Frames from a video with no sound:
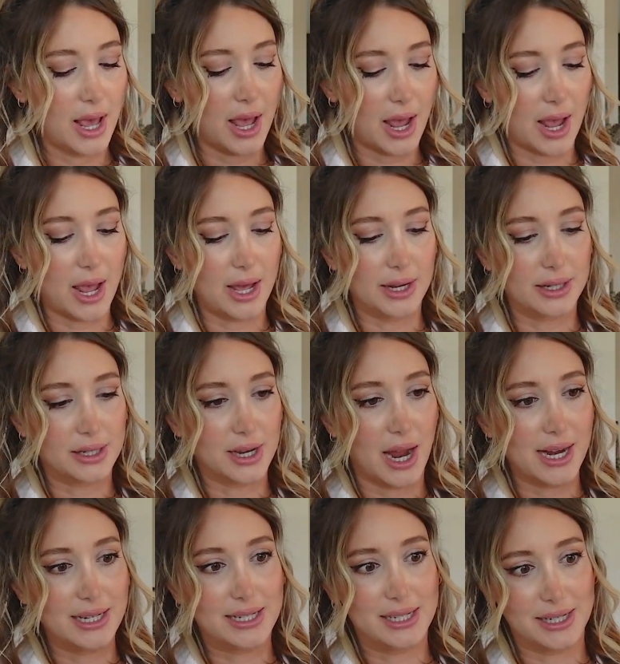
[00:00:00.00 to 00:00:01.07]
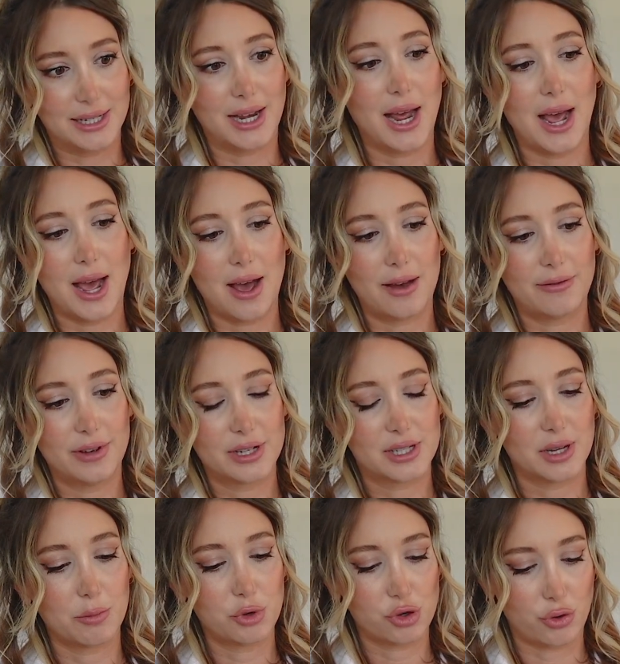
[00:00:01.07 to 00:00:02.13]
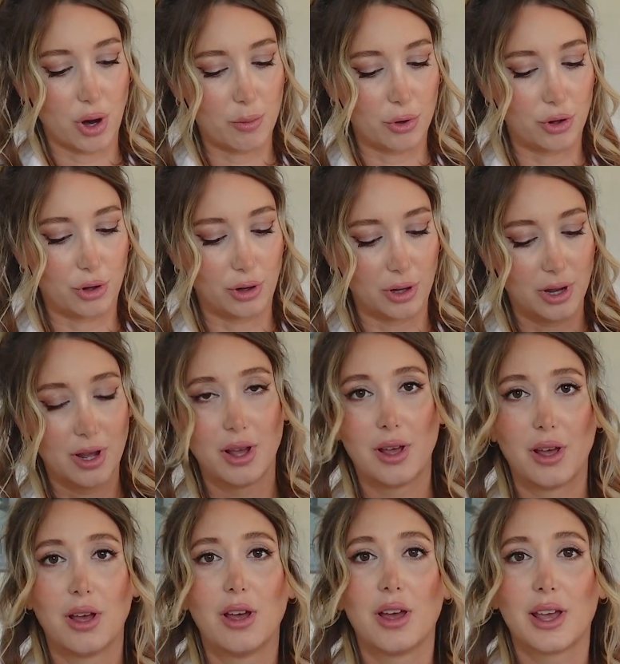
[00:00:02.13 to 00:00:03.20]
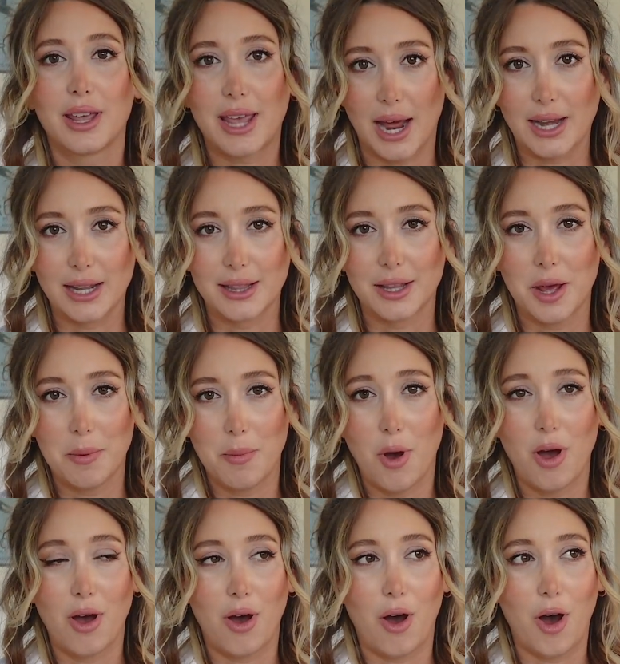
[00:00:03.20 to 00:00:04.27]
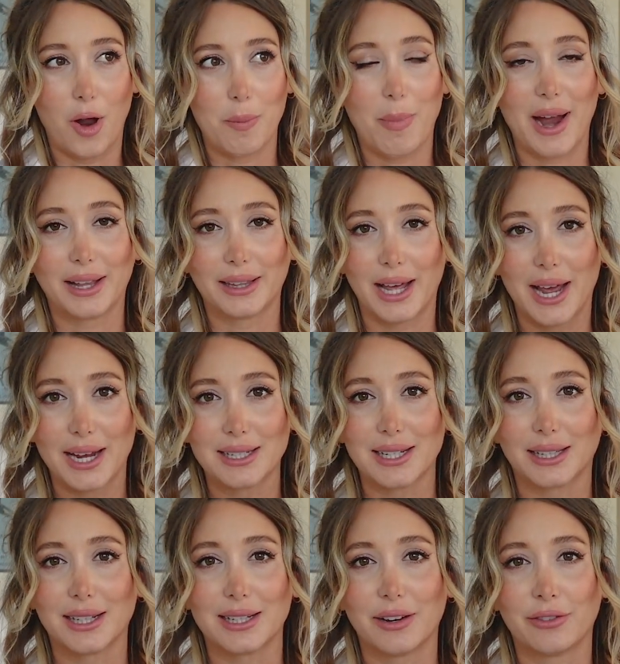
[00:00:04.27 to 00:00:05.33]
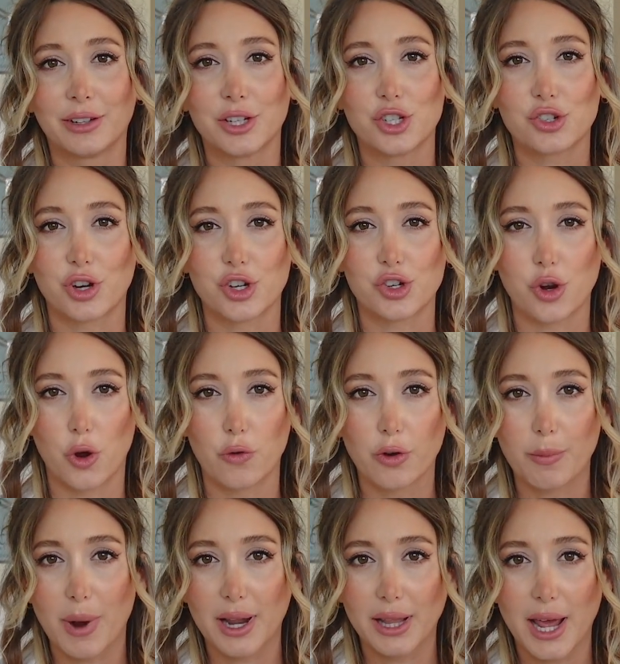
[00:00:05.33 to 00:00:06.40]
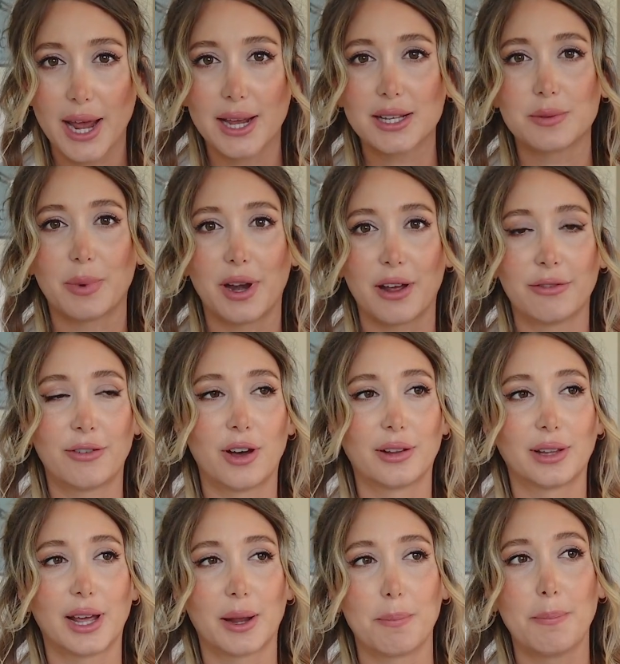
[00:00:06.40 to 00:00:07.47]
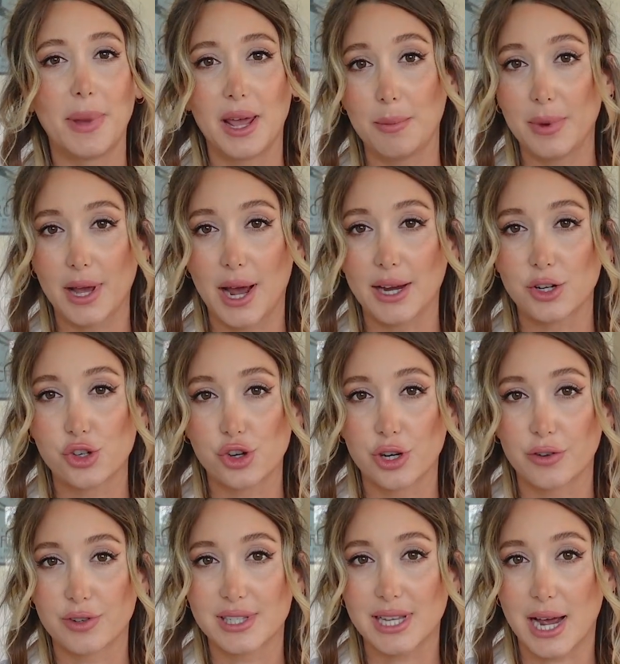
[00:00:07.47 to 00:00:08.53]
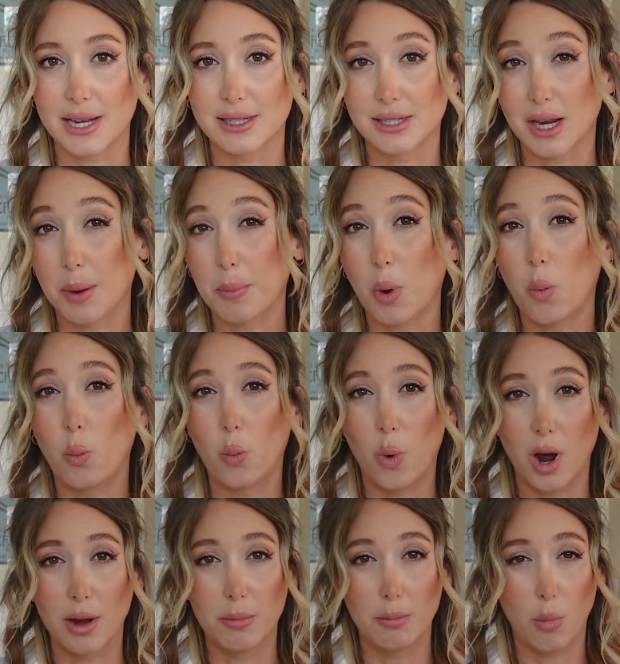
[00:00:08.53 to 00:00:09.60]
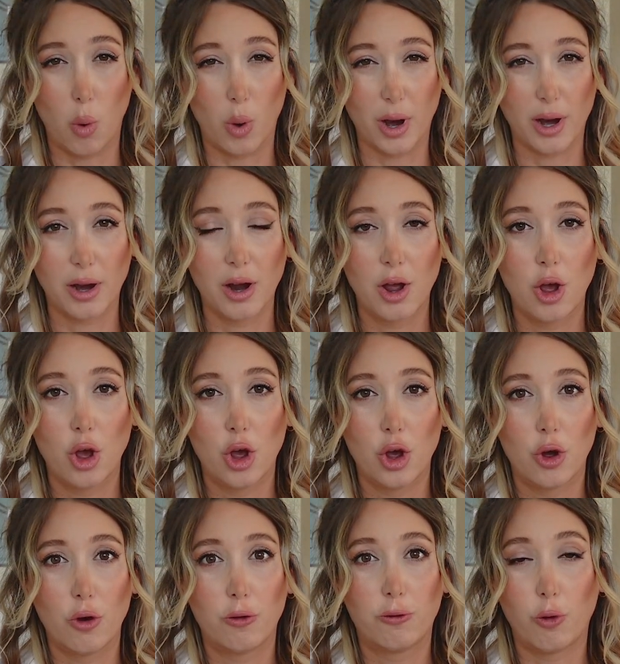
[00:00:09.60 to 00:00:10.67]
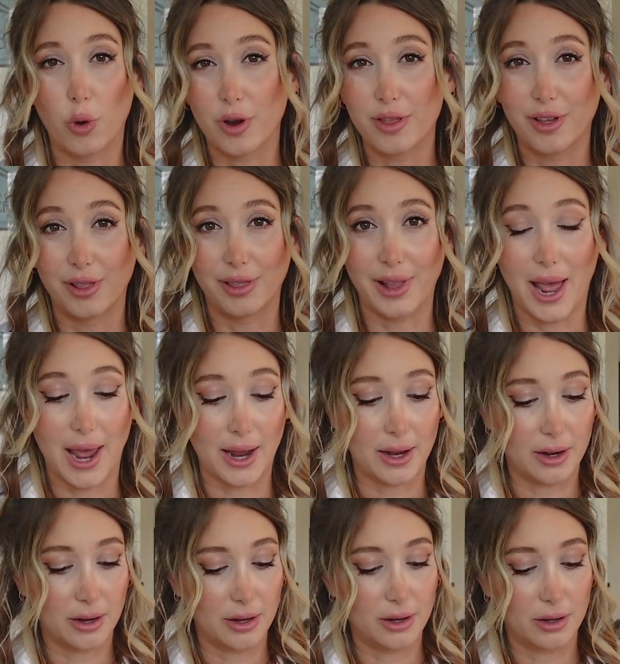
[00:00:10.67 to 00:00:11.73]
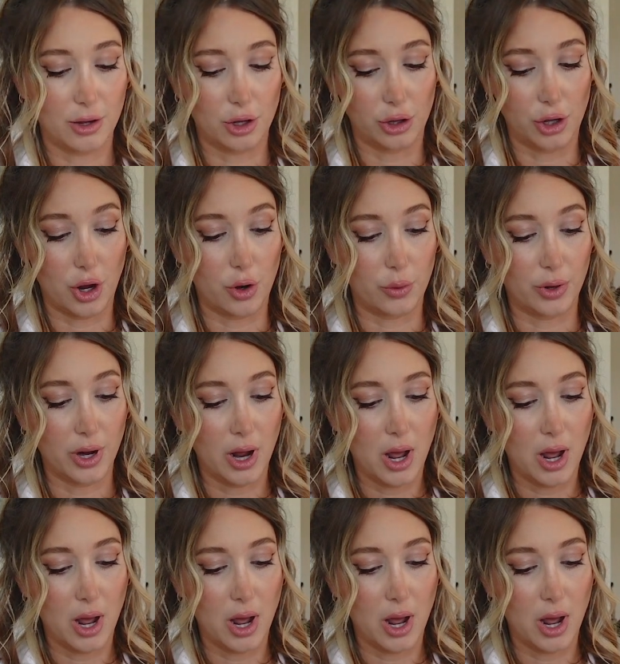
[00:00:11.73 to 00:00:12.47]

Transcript: And I did have some trouble getting them on my legs. Like they definitely stretched over my legs, but I felt like maybe I should have sized up one more for the leg alone.